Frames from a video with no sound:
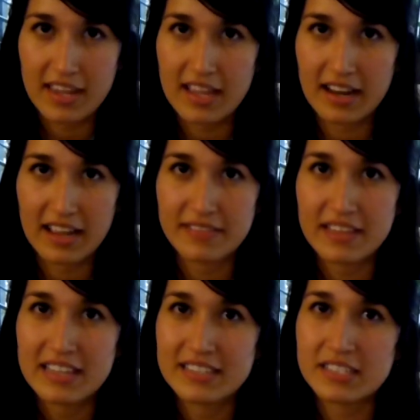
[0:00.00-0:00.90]

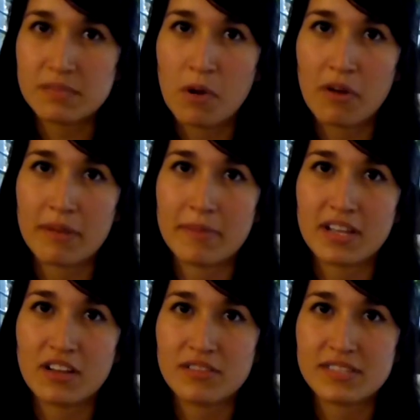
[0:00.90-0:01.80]
England, this
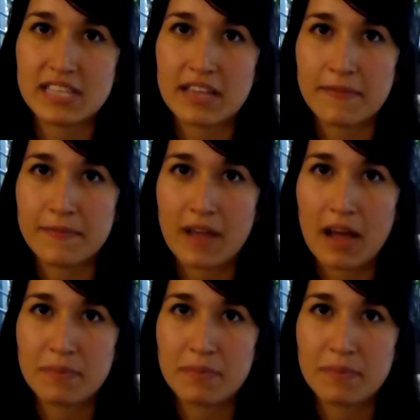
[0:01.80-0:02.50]
movement conceived